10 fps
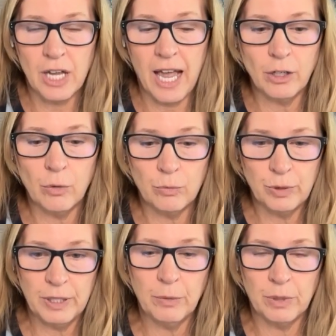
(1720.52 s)
I don't
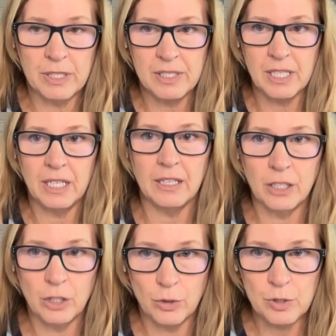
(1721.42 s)
really want to sit in the
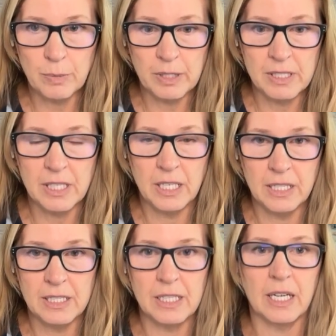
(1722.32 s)
nosebleed
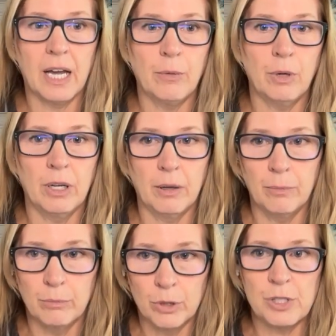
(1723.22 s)
seats. Like I want to
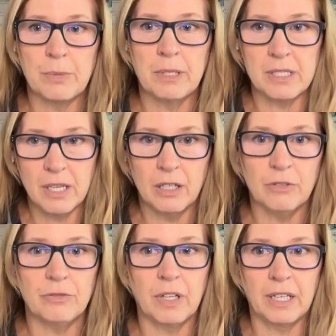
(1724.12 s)
immerse
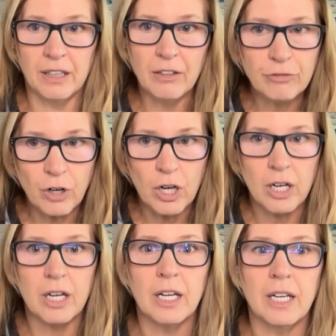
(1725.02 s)
myself like in the
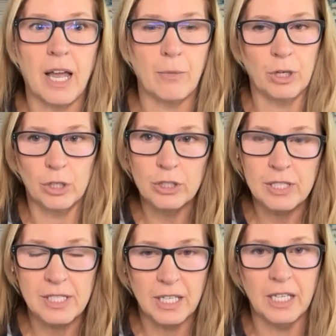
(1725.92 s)
front. I want good
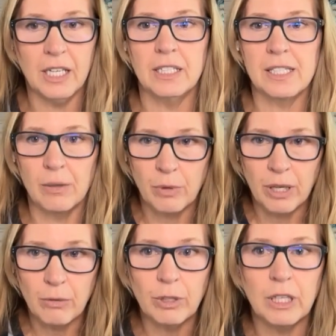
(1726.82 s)
seats. I want to
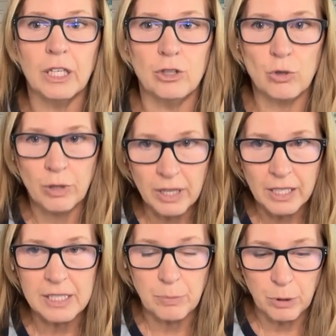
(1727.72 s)
really enjoy the
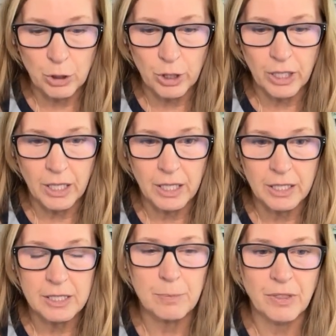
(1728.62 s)

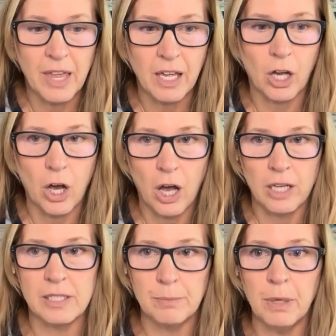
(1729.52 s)
experience, but that
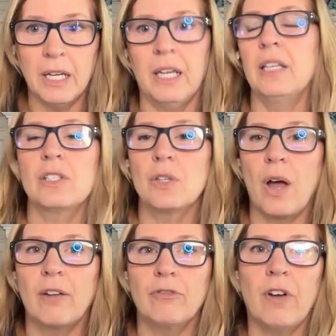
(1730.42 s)
costs money. So
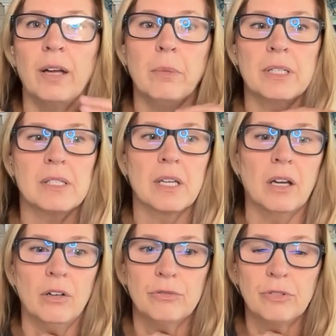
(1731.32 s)
I find
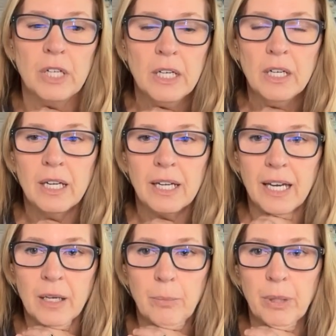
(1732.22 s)
myself
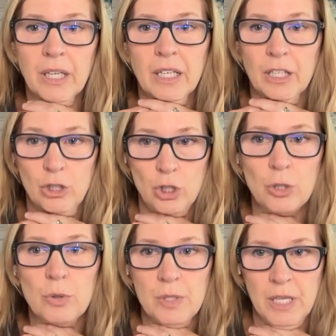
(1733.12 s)
kind of picking and
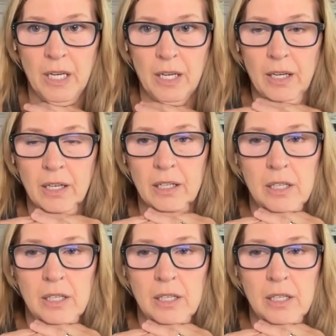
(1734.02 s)
choosing.